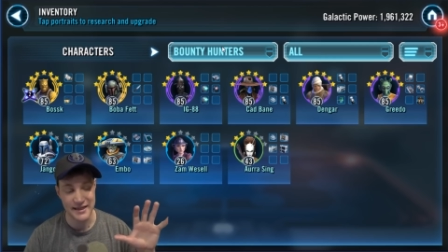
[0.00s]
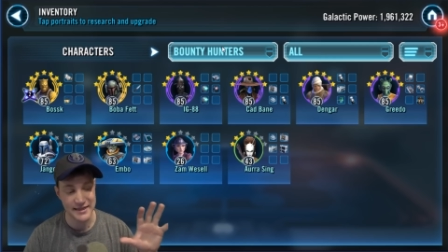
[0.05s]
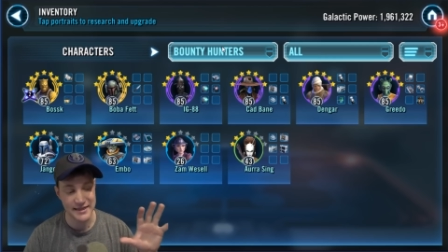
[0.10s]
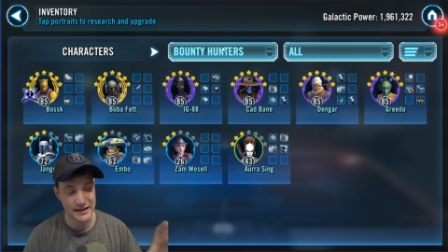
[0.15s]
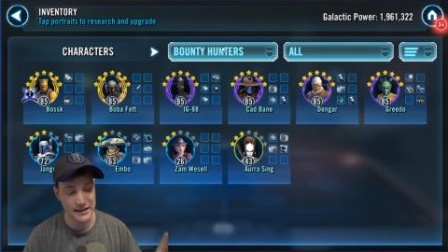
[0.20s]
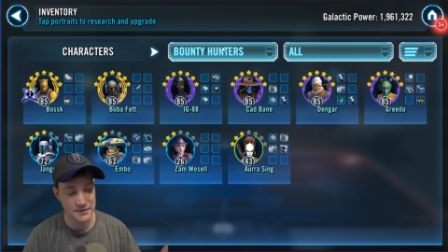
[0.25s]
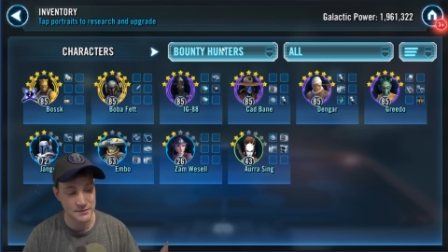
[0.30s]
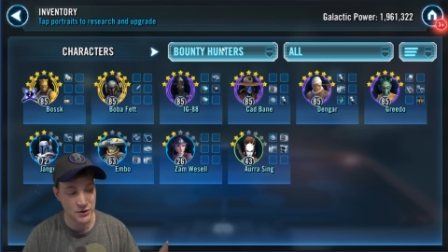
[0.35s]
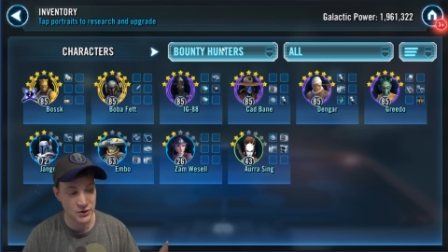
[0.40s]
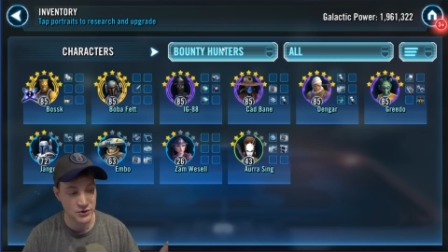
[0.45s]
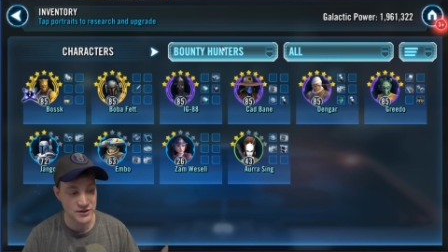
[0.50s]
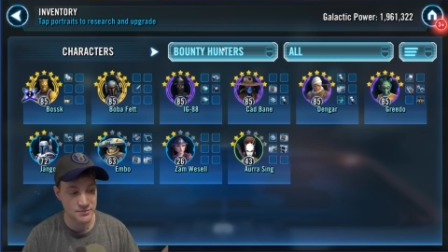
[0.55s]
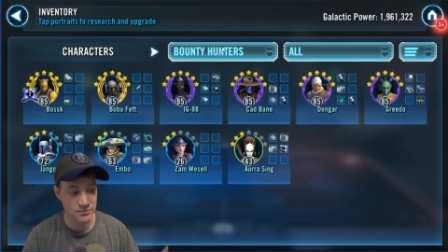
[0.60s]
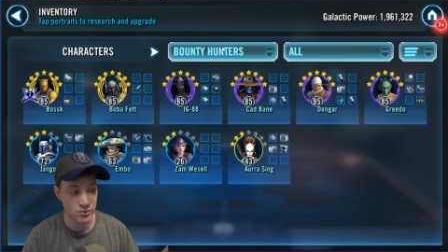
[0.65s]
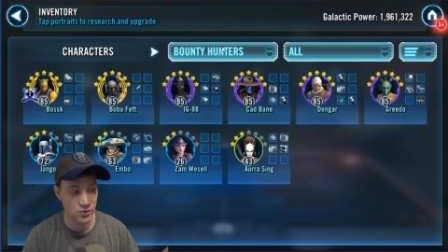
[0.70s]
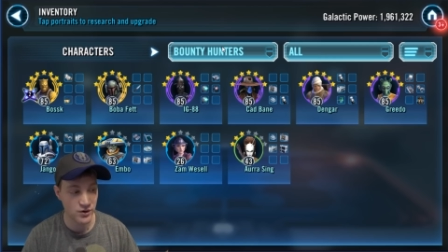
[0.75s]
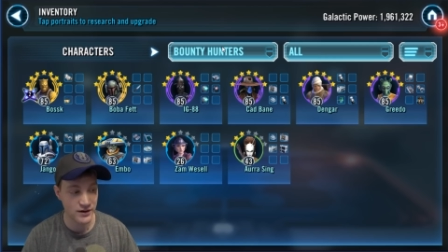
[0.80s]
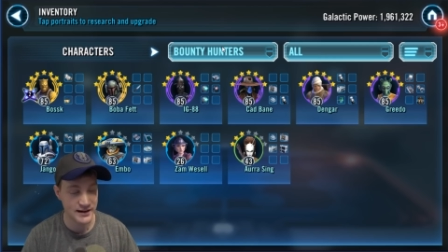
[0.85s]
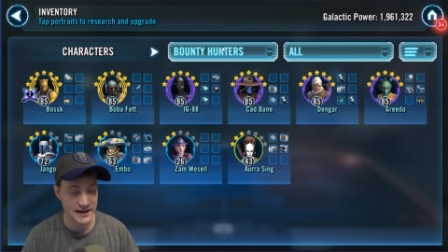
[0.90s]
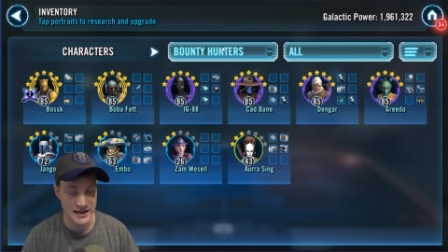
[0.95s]
I think the most
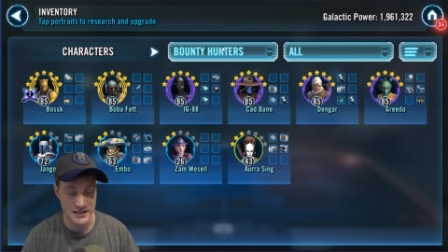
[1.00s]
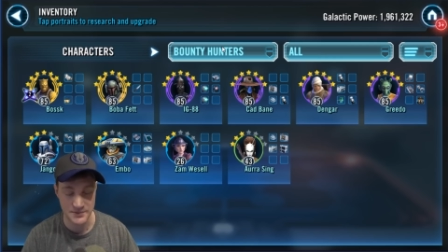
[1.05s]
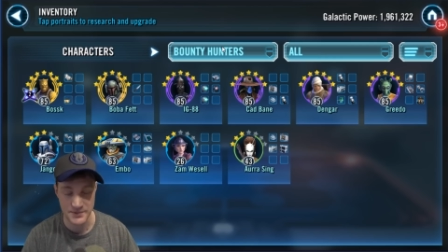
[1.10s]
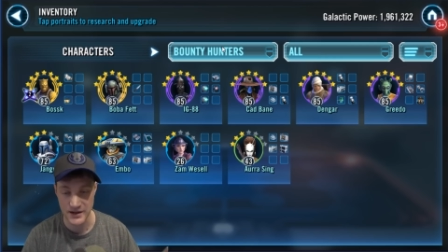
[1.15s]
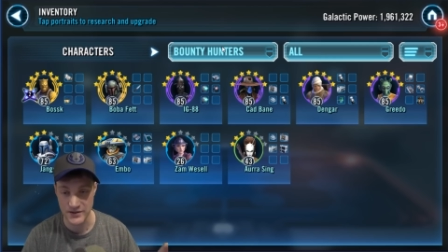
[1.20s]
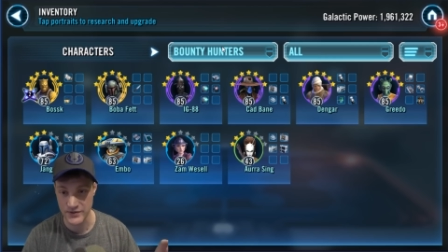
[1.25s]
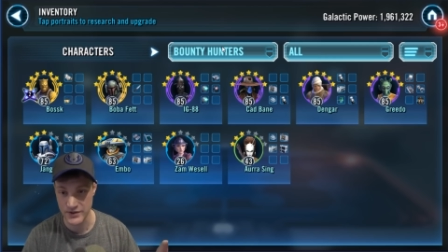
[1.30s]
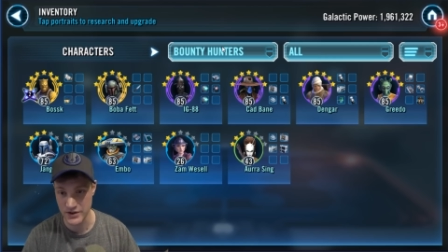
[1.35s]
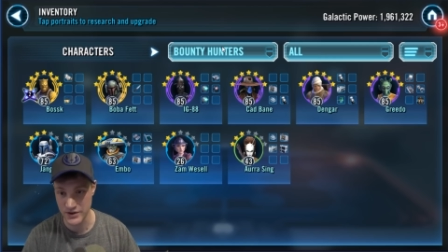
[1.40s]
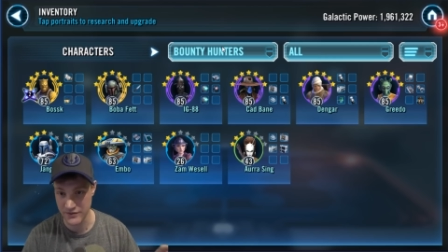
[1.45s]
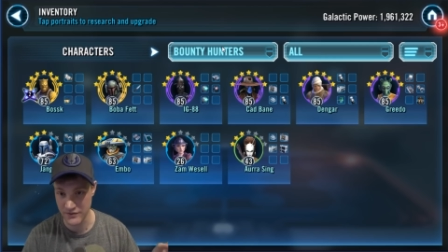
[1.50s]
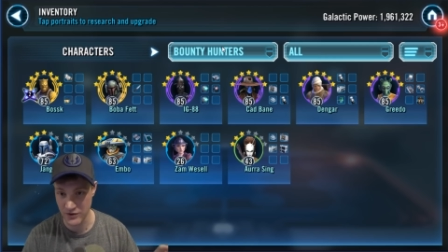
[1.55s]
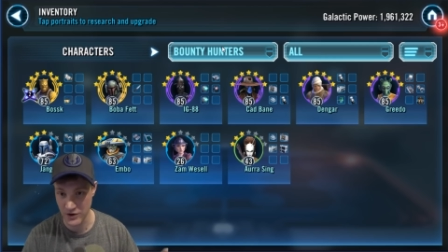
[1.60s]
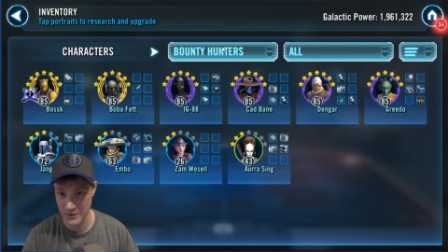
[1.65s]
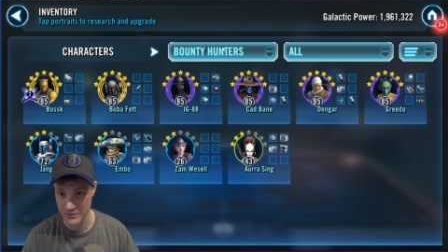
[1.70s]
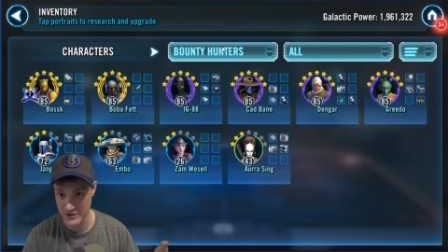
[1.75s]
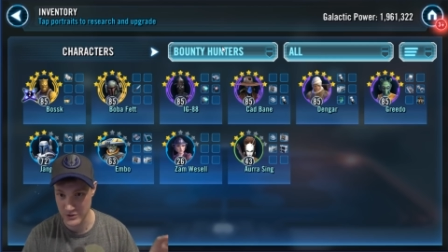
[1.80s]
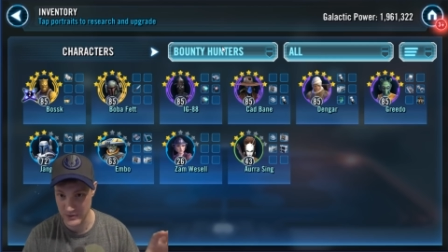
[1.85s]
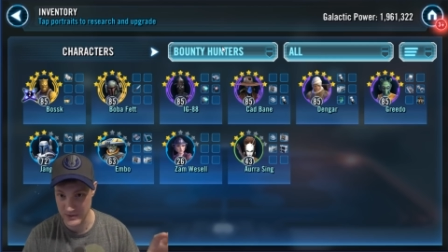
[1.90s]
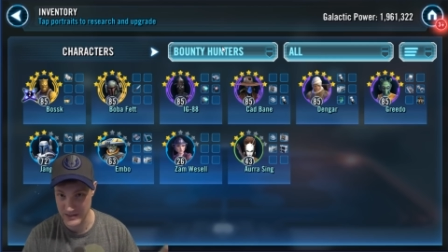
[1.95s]
important aspect for you to
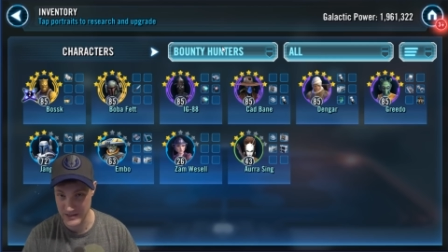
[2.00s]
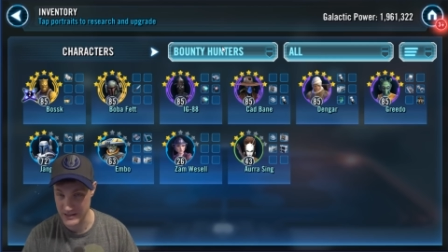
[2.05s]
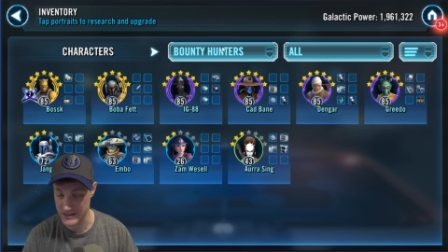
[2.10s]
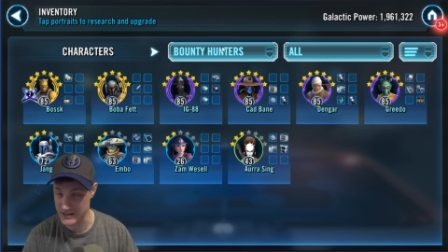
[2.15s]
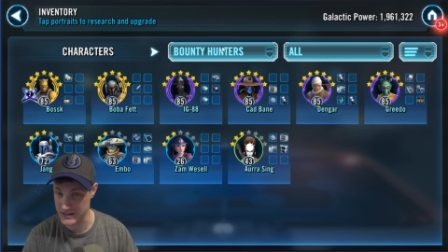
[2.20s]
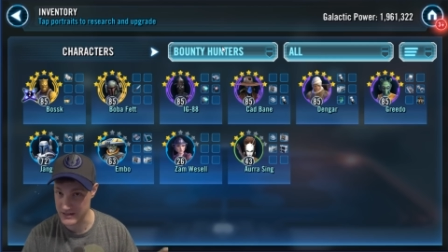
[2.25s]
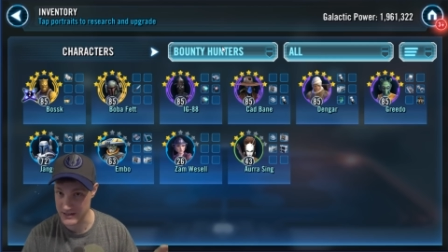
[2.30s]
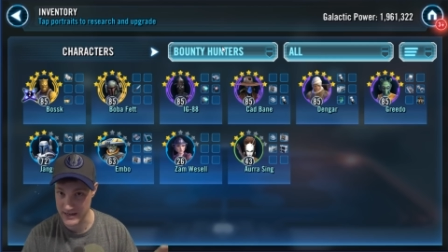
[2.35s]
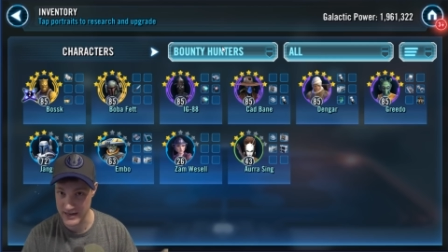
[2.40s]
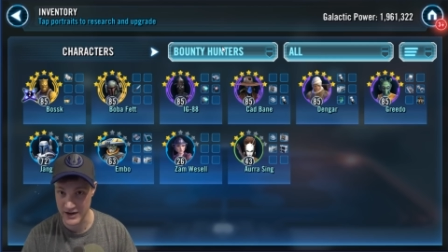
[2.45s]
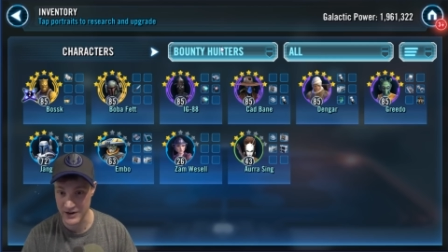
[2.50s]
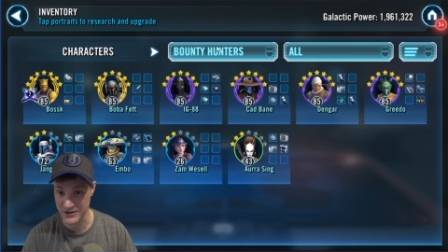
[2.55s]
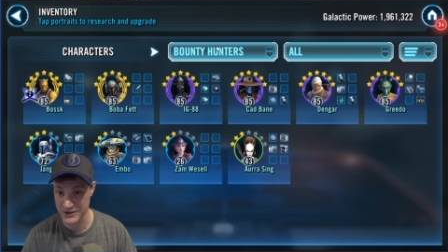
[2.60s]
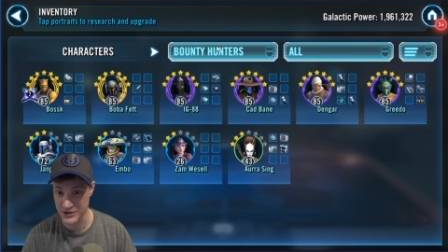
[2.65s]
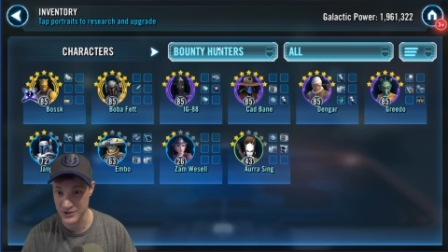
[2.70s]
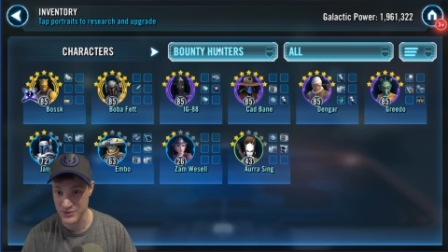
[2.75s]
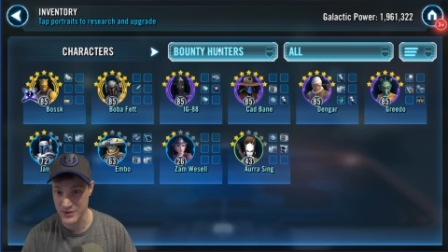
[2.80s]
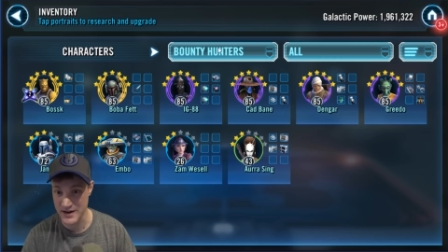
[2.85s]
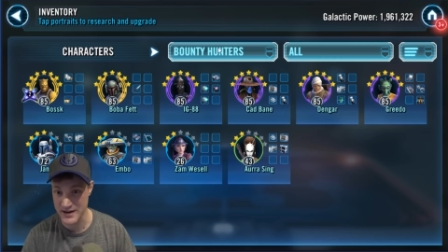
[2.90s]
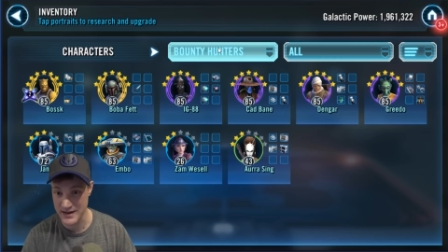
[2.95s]
farm is resistance
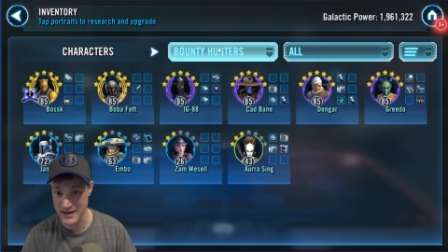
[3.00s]
characters